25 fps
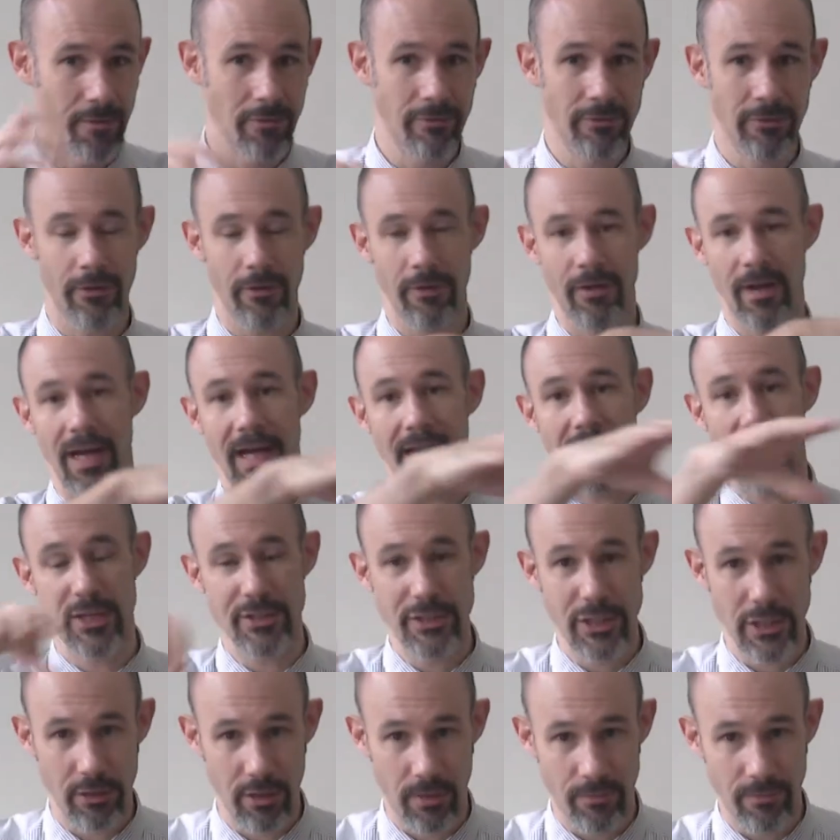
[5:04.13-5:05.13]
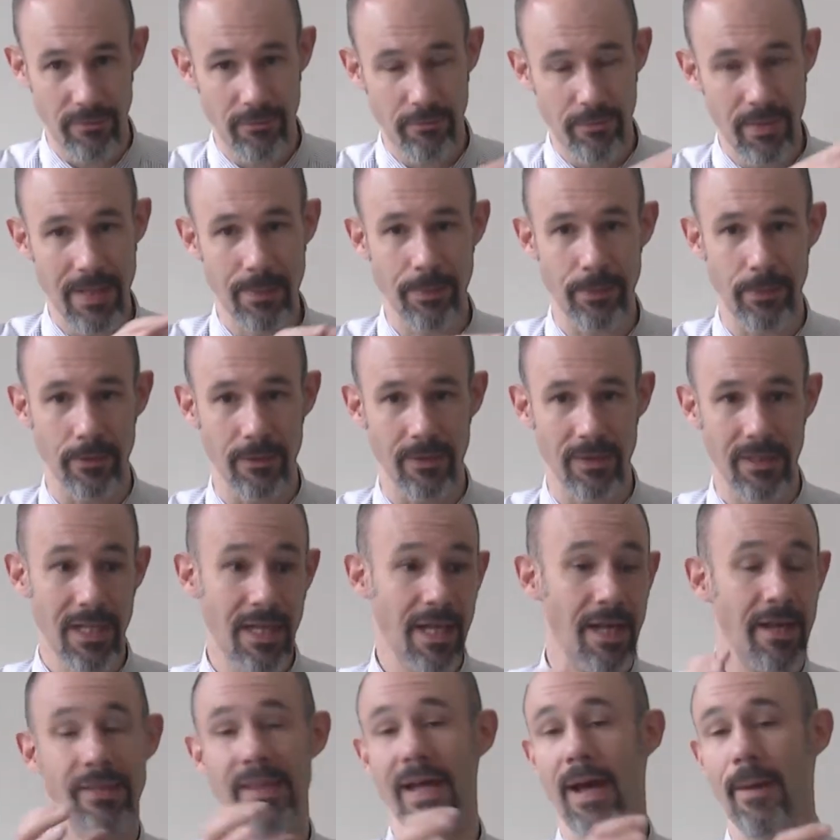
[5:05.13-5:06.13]
for a larger group of people.
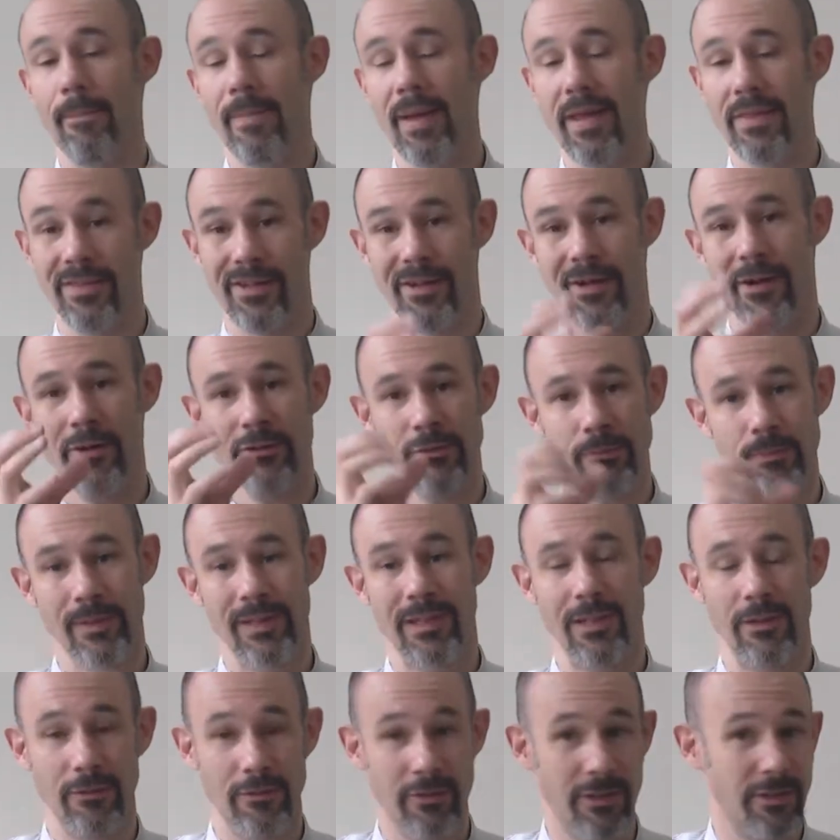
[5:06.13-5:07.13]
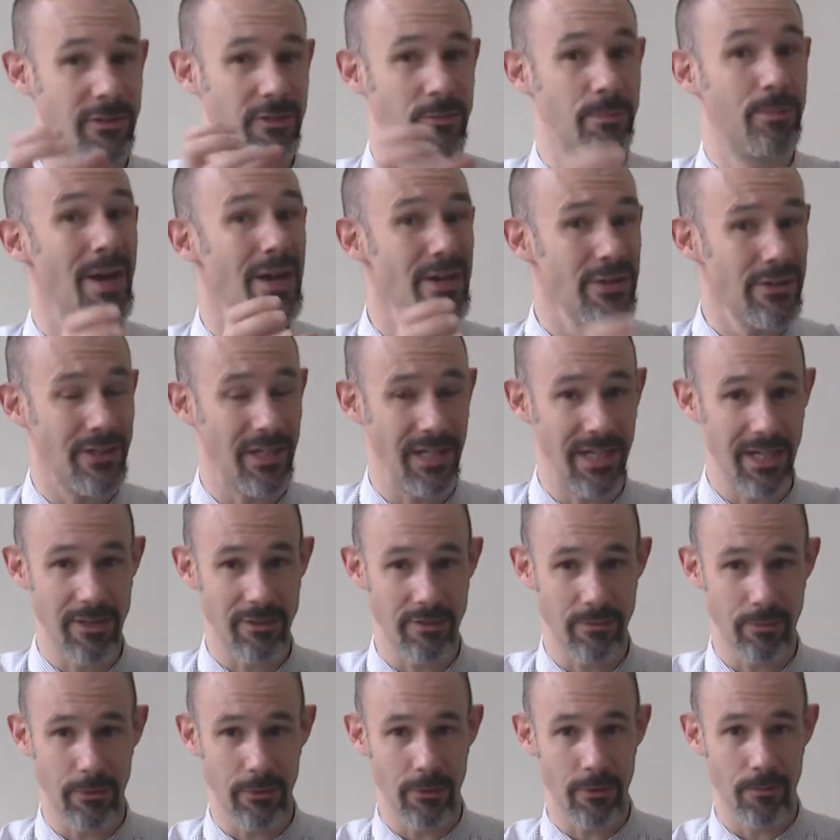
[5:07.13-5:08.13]
That meant that hospitals could
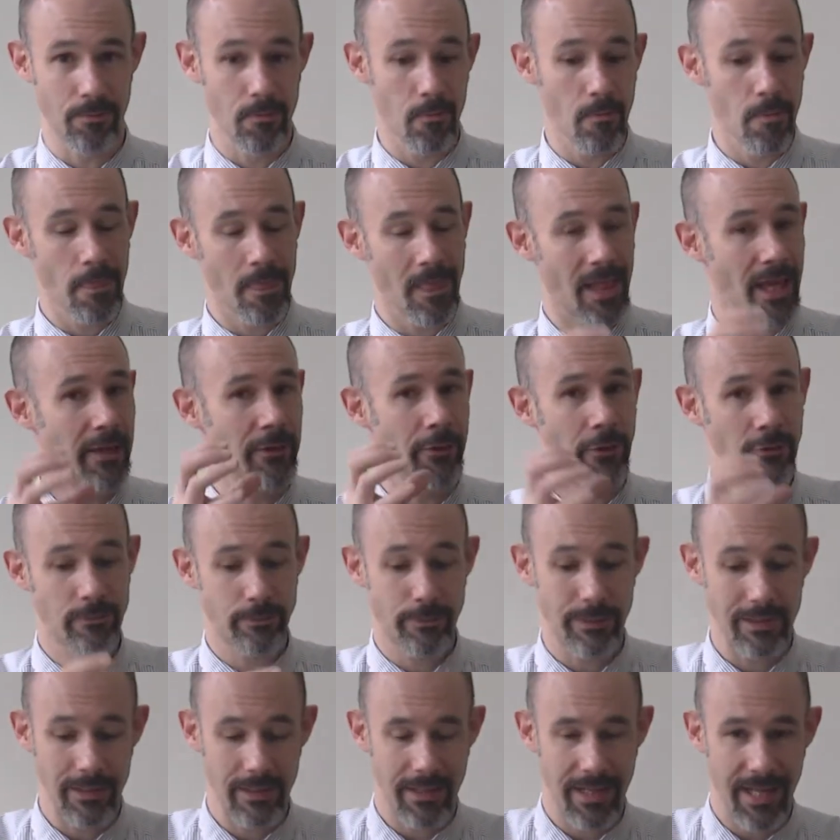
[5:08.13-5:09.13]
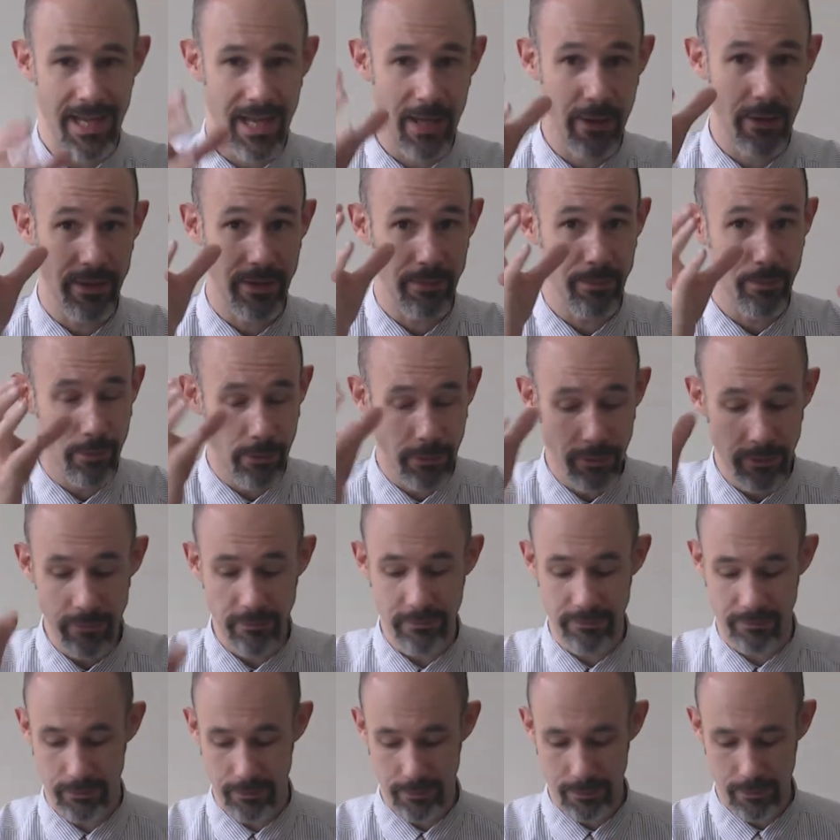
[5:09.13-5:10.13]
specialise more and hospital care could
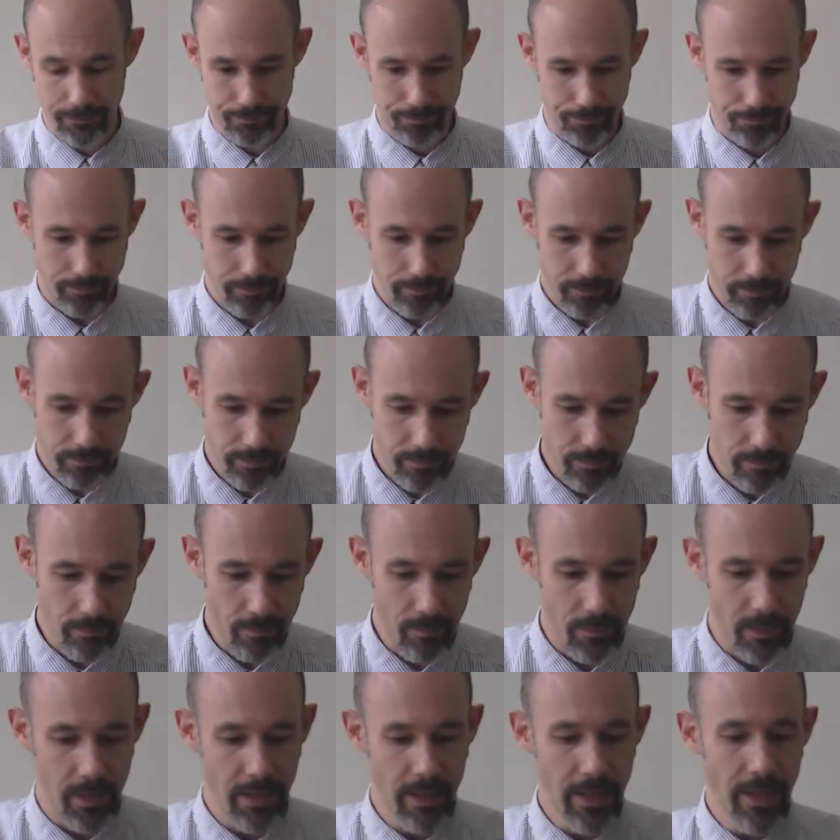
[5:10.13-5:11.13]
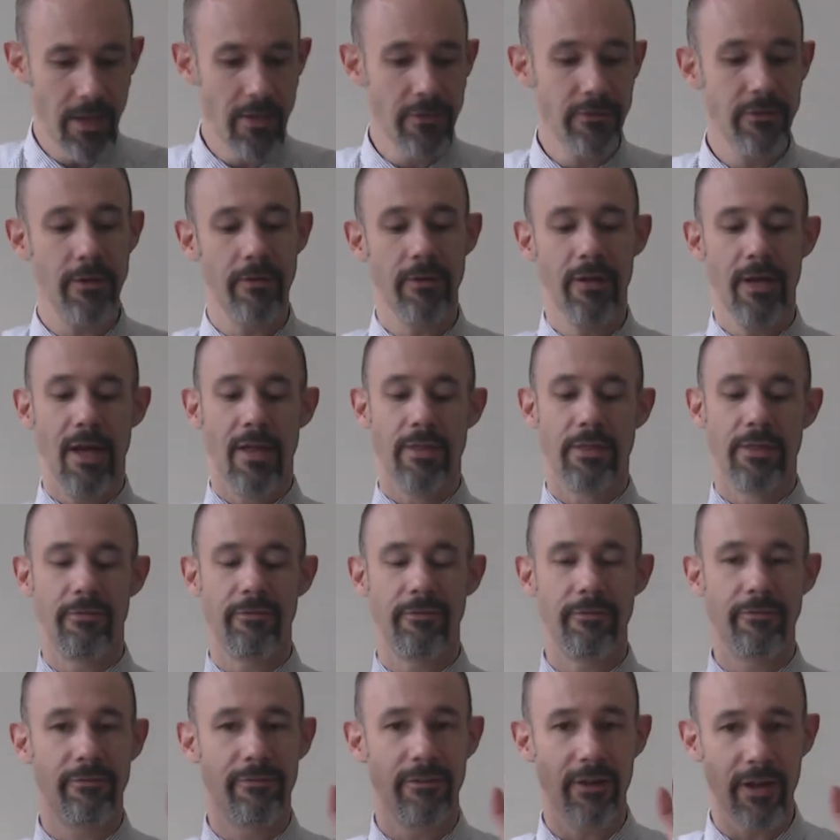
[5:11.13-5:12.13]
improve more. So the
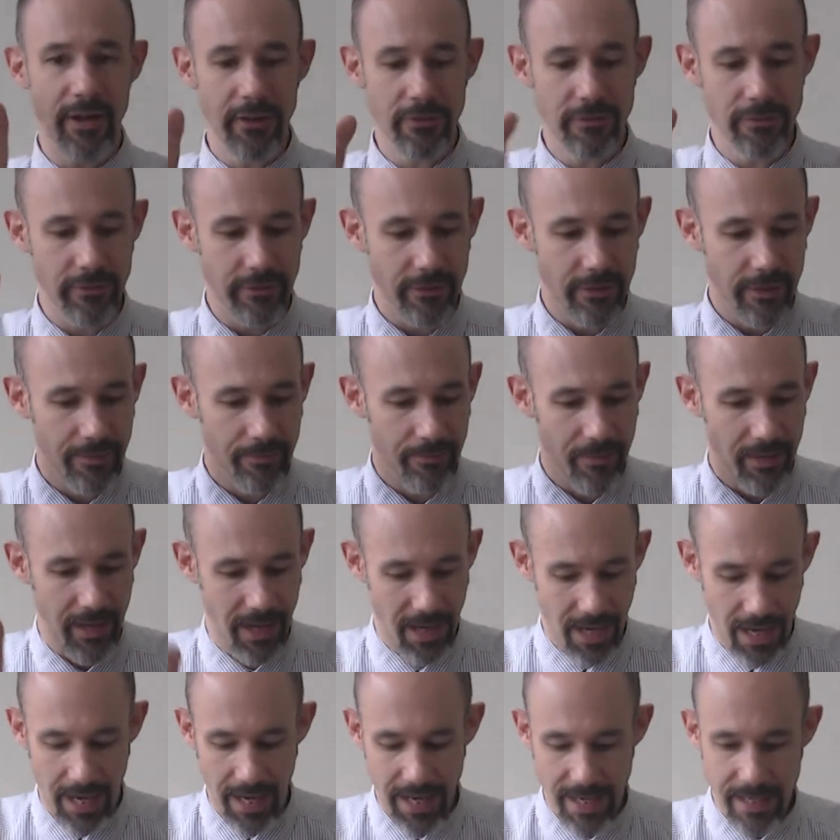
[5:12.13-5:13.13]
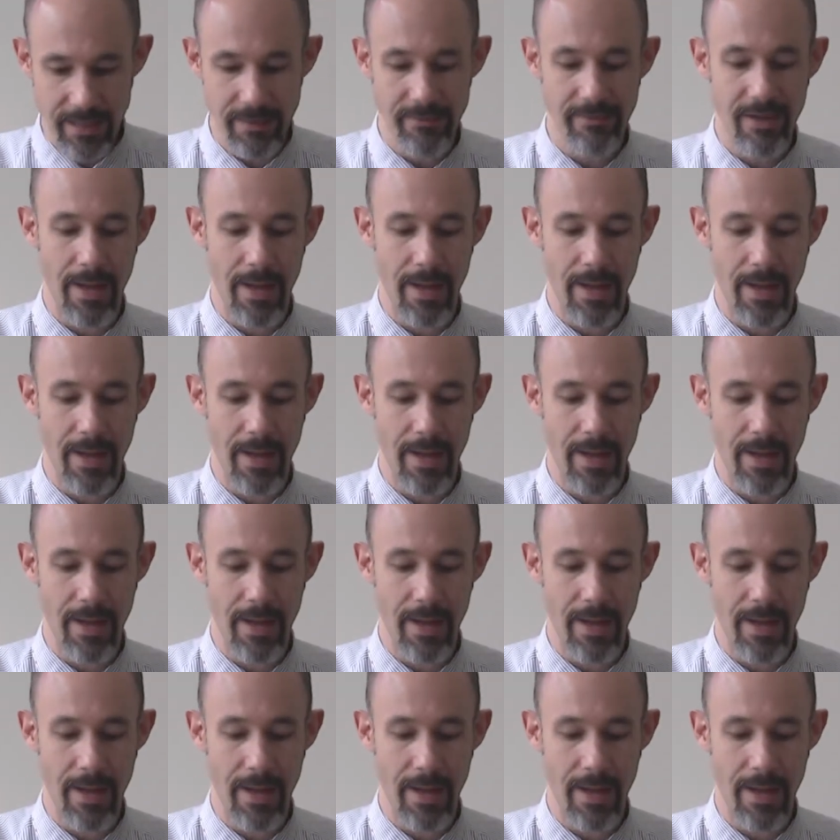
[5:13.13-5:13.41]
first kind of